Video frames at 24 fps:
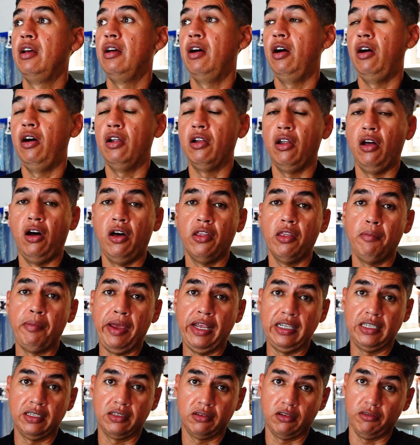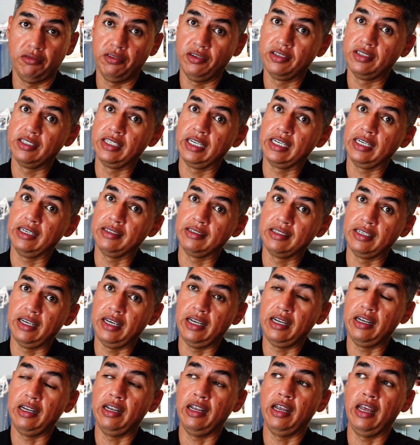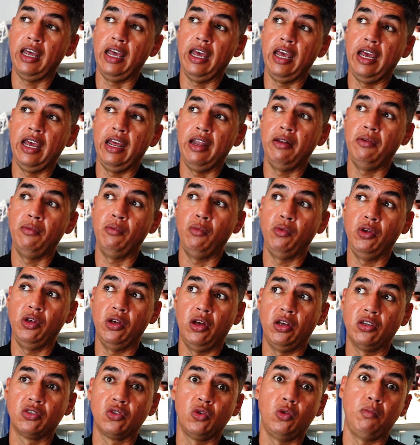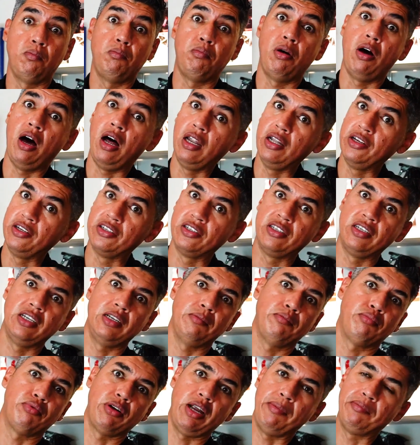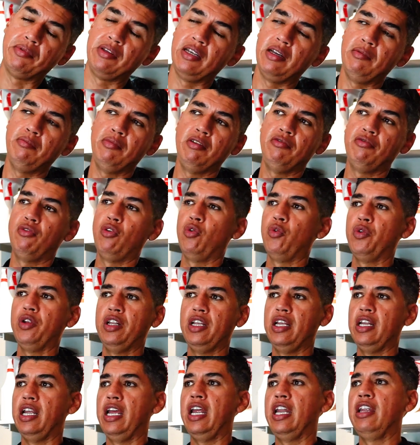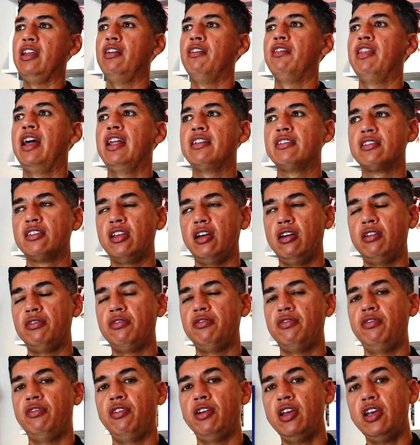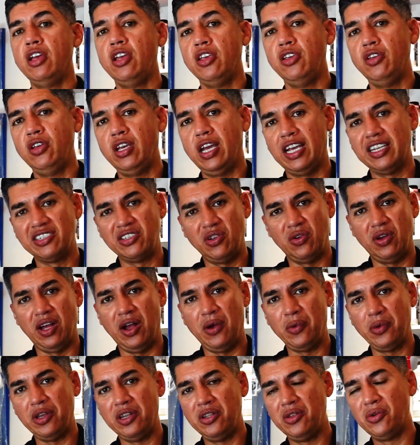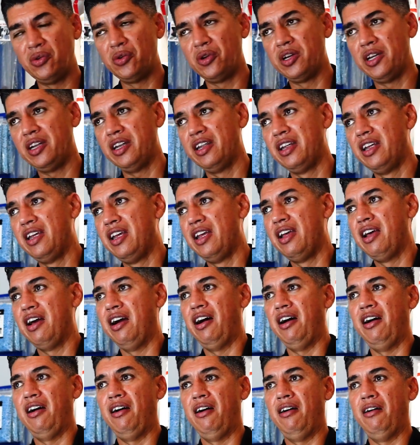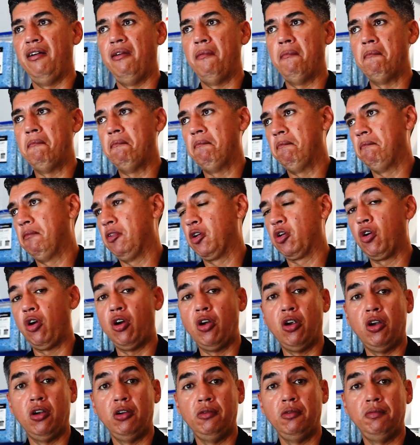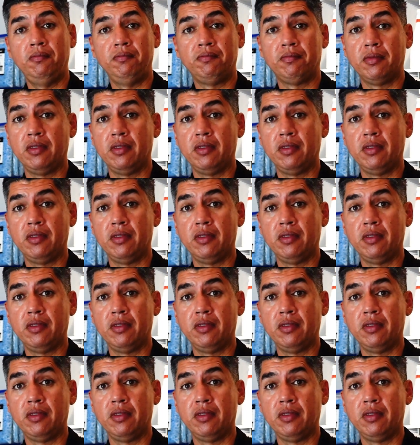on all the painted surfaces, like I said, and we also polished it, prepped it before we did any of that stuff. You guys know how we do it. The car